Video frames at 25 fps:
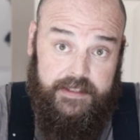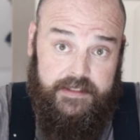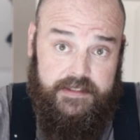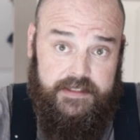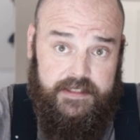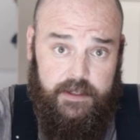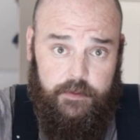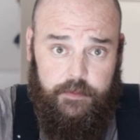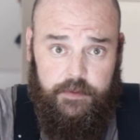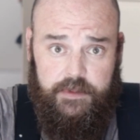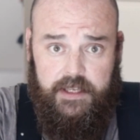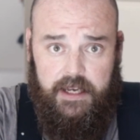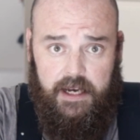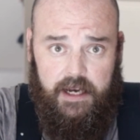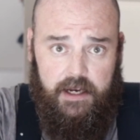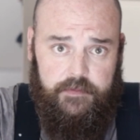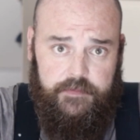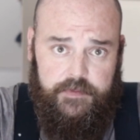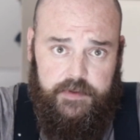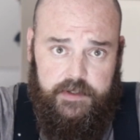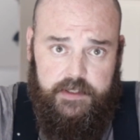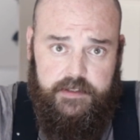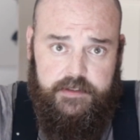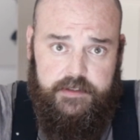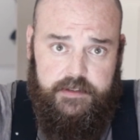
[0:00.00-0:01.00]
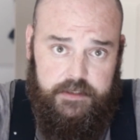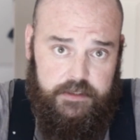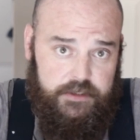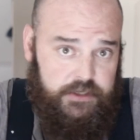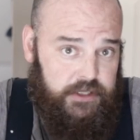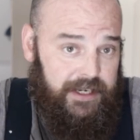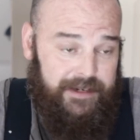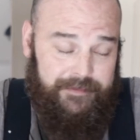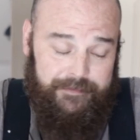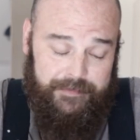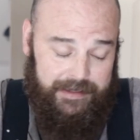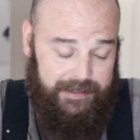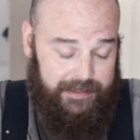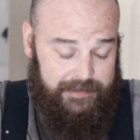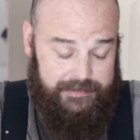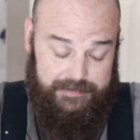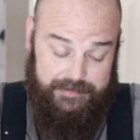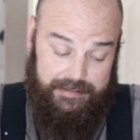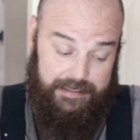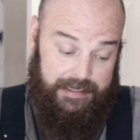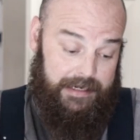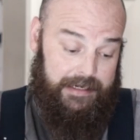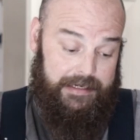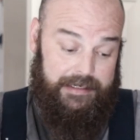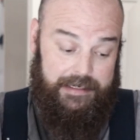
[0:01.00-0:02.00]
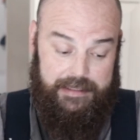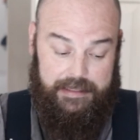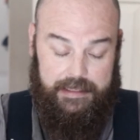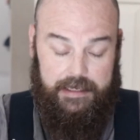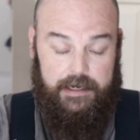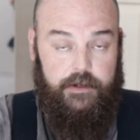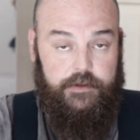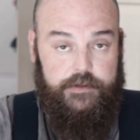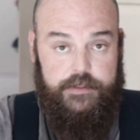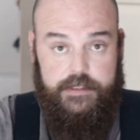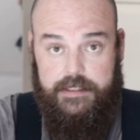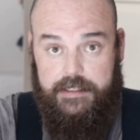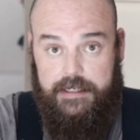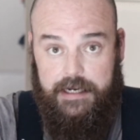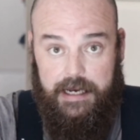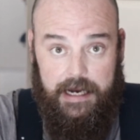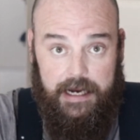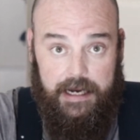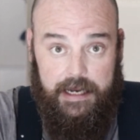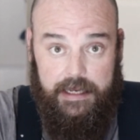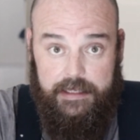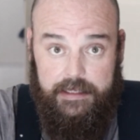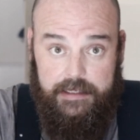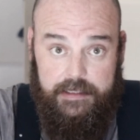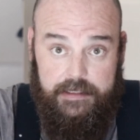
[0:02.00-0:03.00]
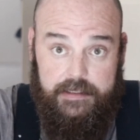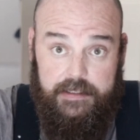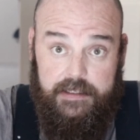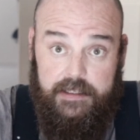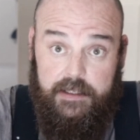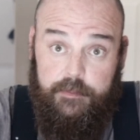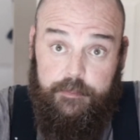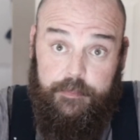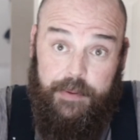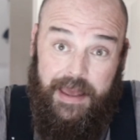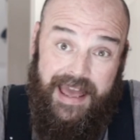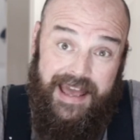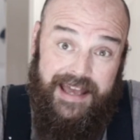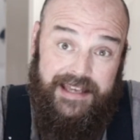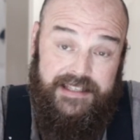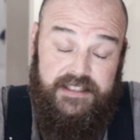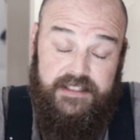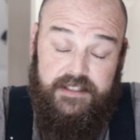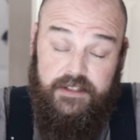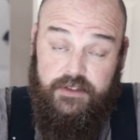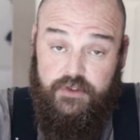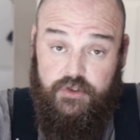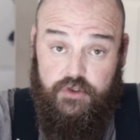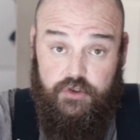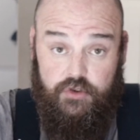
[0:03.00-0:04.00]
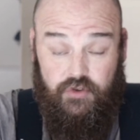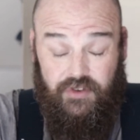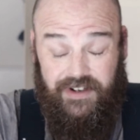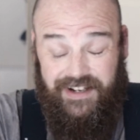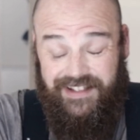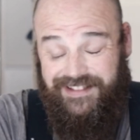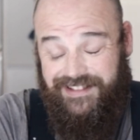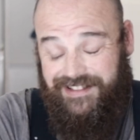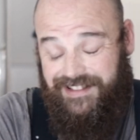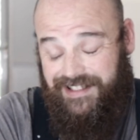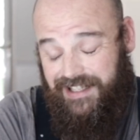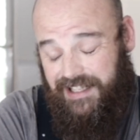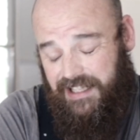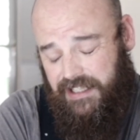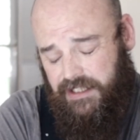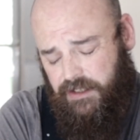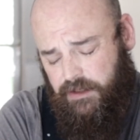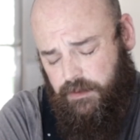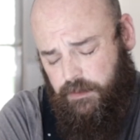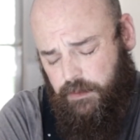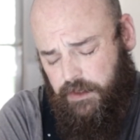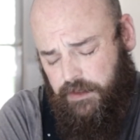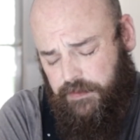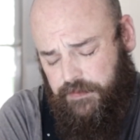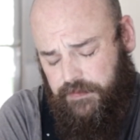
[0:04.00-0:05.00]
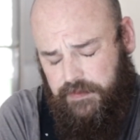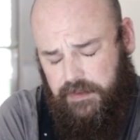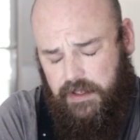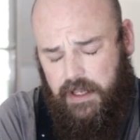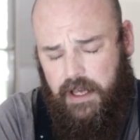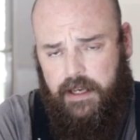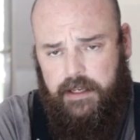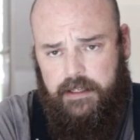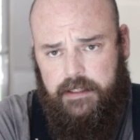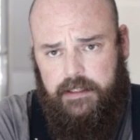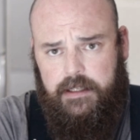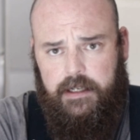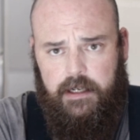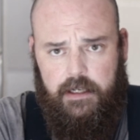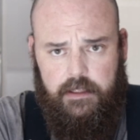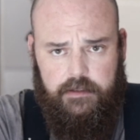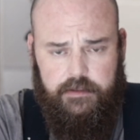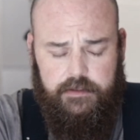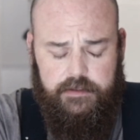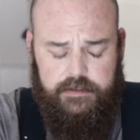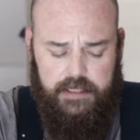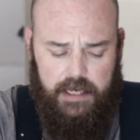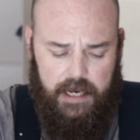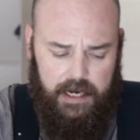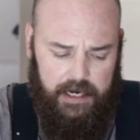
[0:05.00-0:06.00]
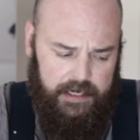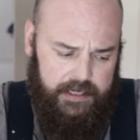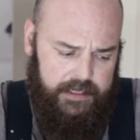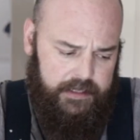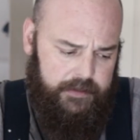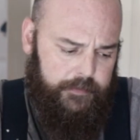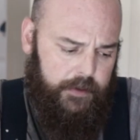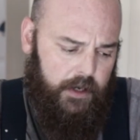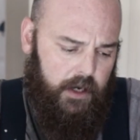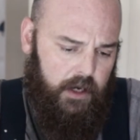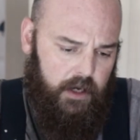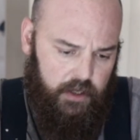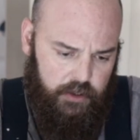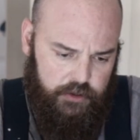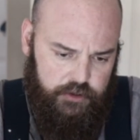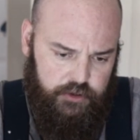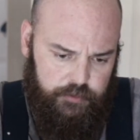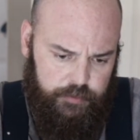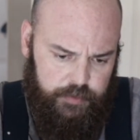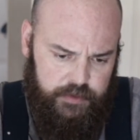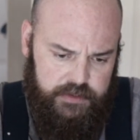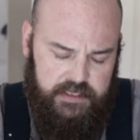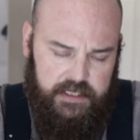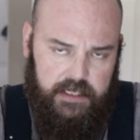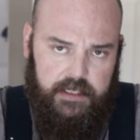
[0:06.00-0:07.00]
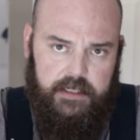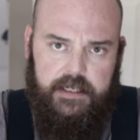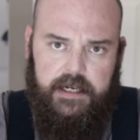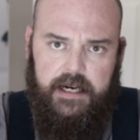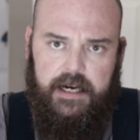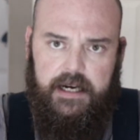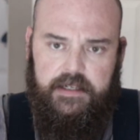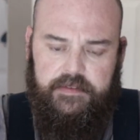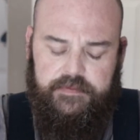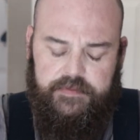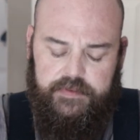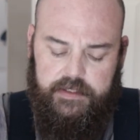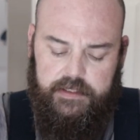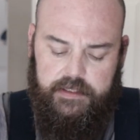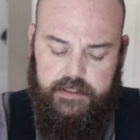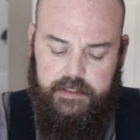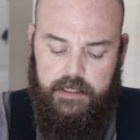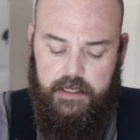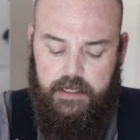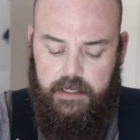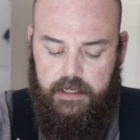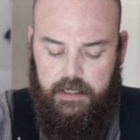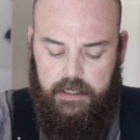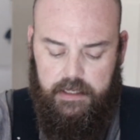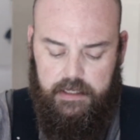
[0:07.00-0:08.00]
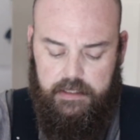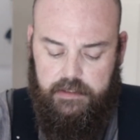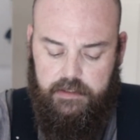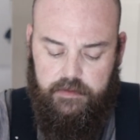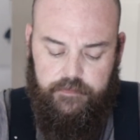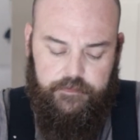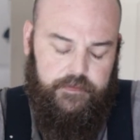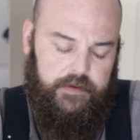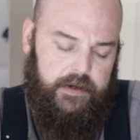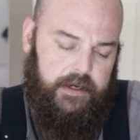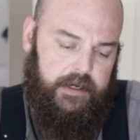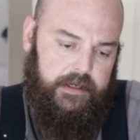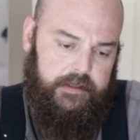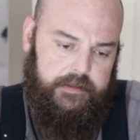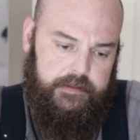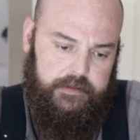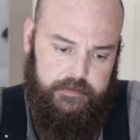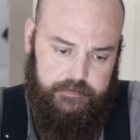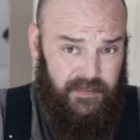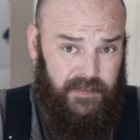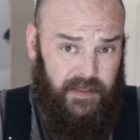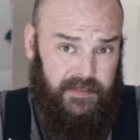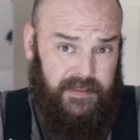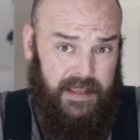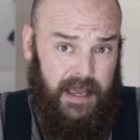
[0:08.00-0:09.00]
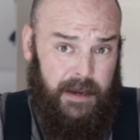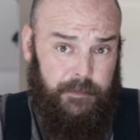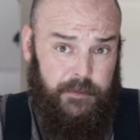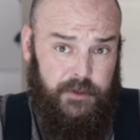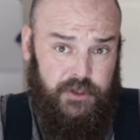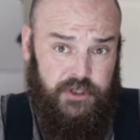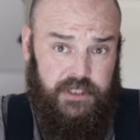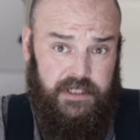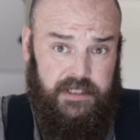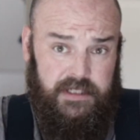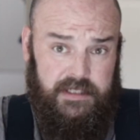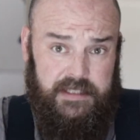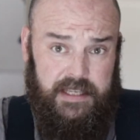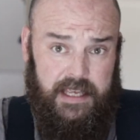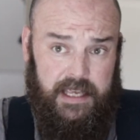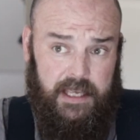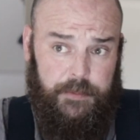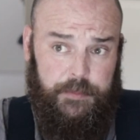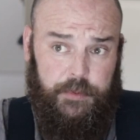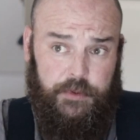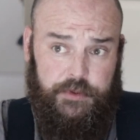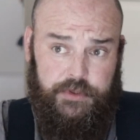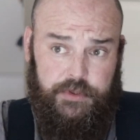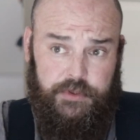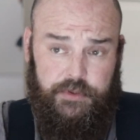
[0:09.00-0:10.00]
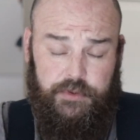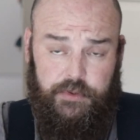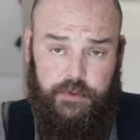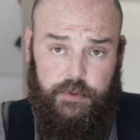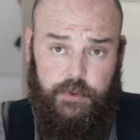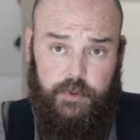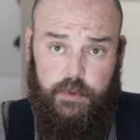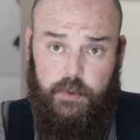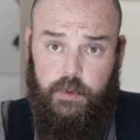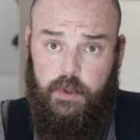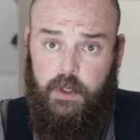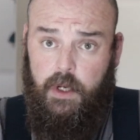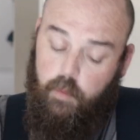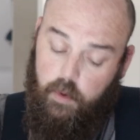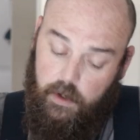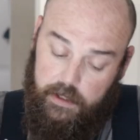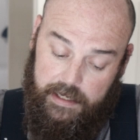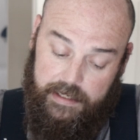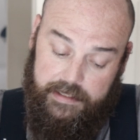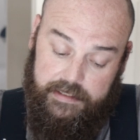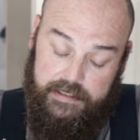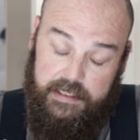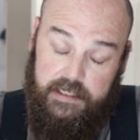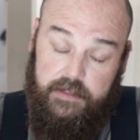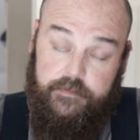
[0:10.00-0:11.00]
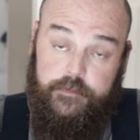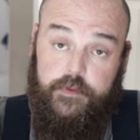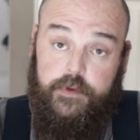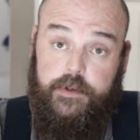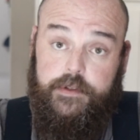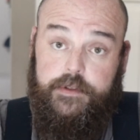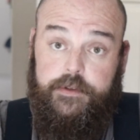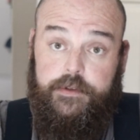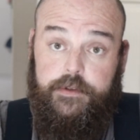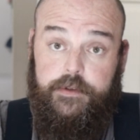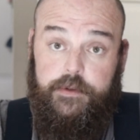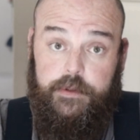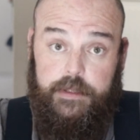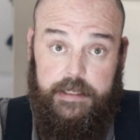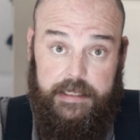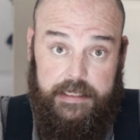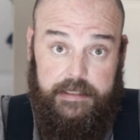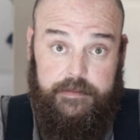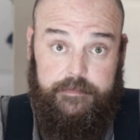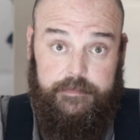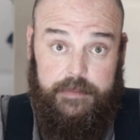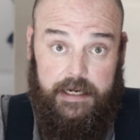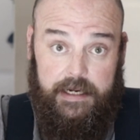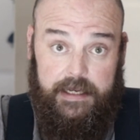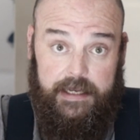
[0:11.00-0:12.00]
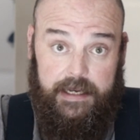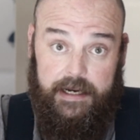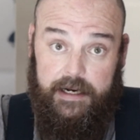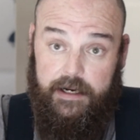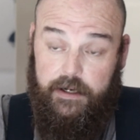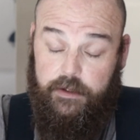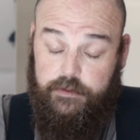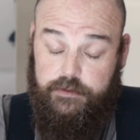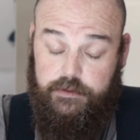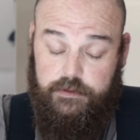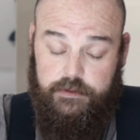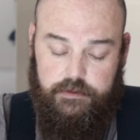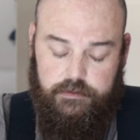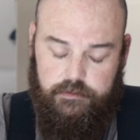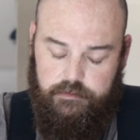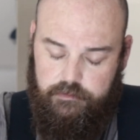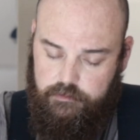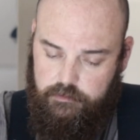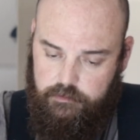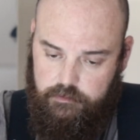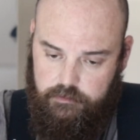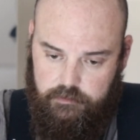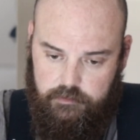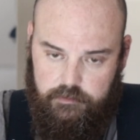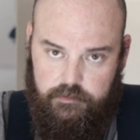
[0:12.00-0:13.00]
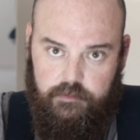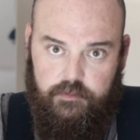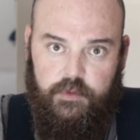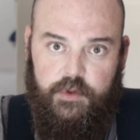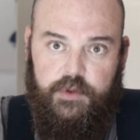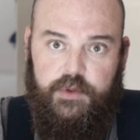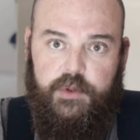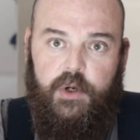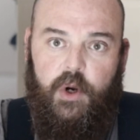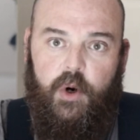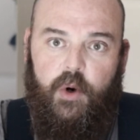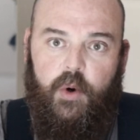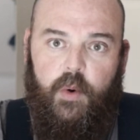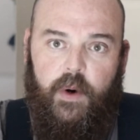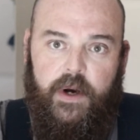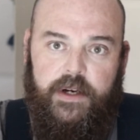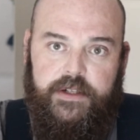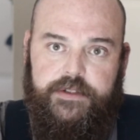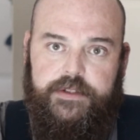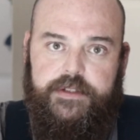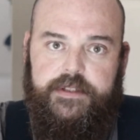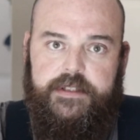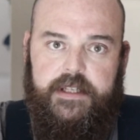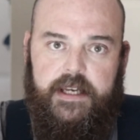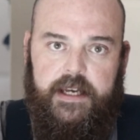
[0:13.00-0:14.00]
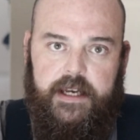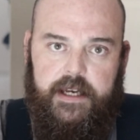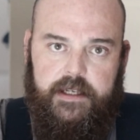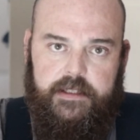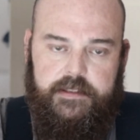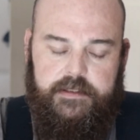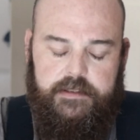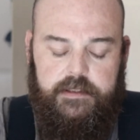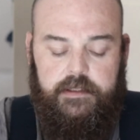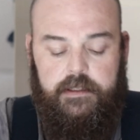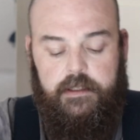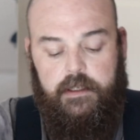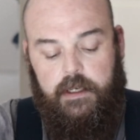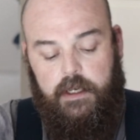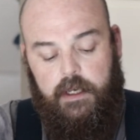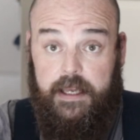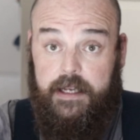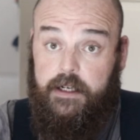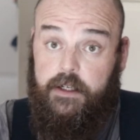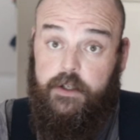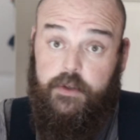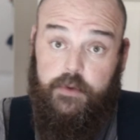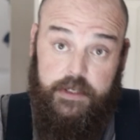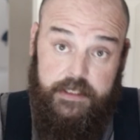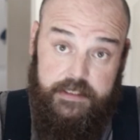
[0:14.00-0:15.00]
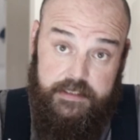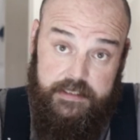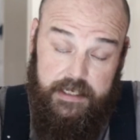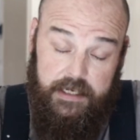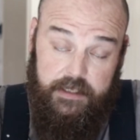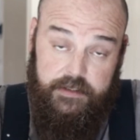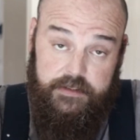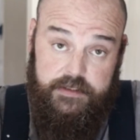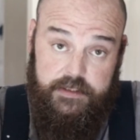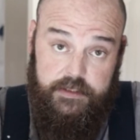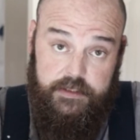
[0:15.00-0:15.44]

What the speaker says: could say with confidence the GENMAX 9000ied passed its stress test with flying colors. I am 100% confident in the fact that that machine is able to do what I need for it to do in my house with no questions asked. In a grid down